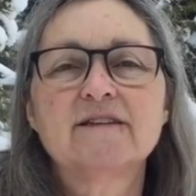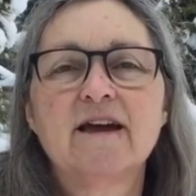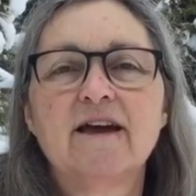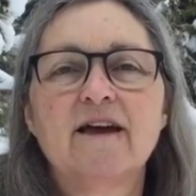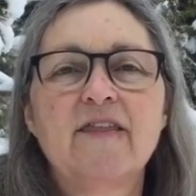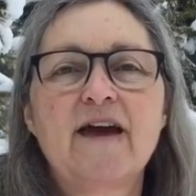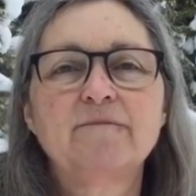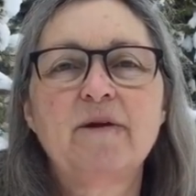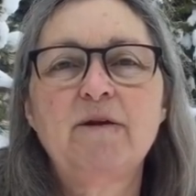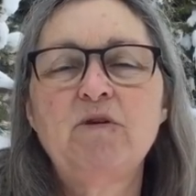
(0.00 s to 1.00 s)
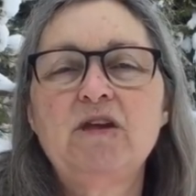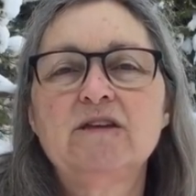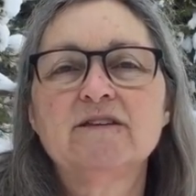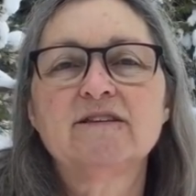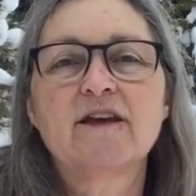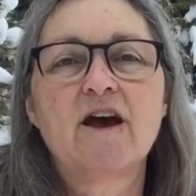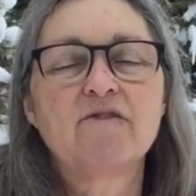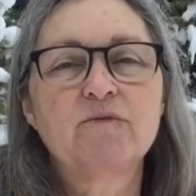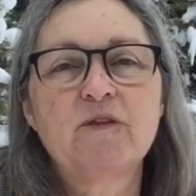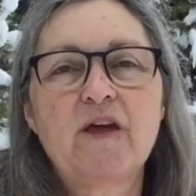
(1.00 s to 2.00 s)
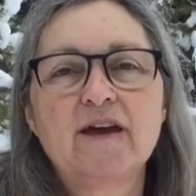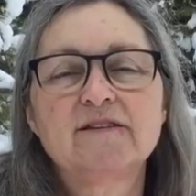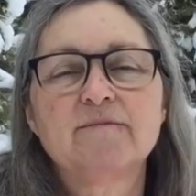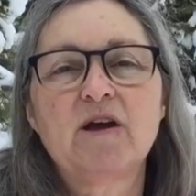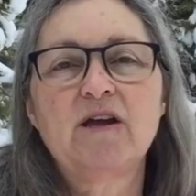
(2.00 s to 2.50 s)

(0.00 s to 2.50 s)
that baby is covered with eczema.